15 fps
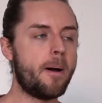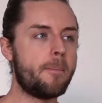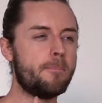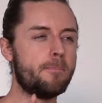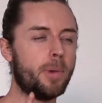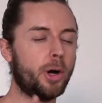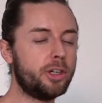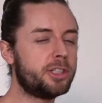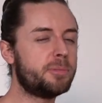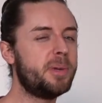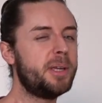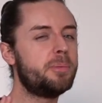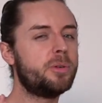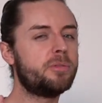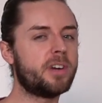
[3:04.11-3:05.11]
most
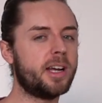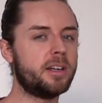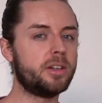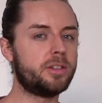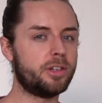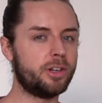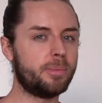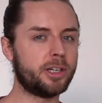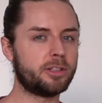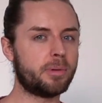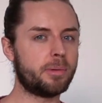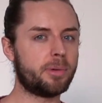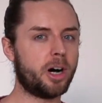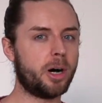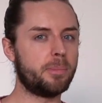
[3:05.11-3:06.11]
people rent a two-bedroom
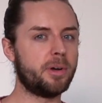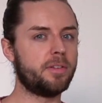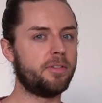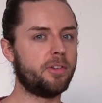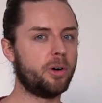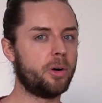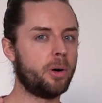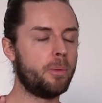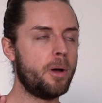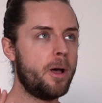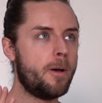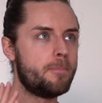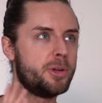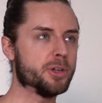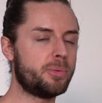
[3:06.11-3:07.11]
apartment for
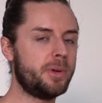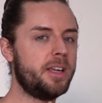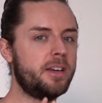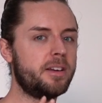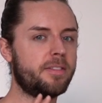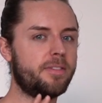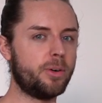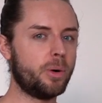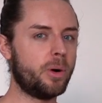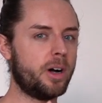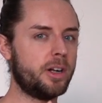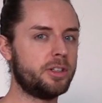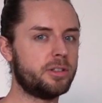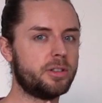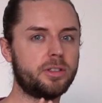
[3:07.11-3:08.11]
between
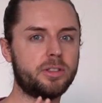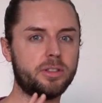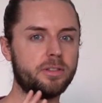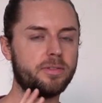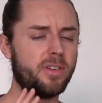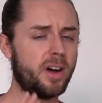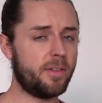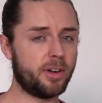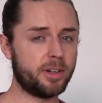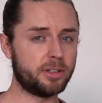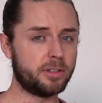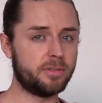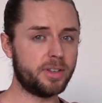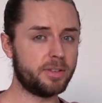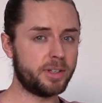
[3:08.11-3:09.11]
$400 to
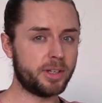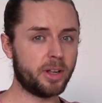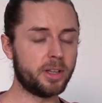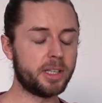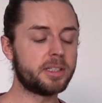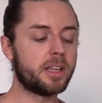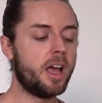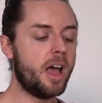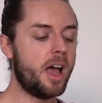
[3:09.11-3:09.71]
$550.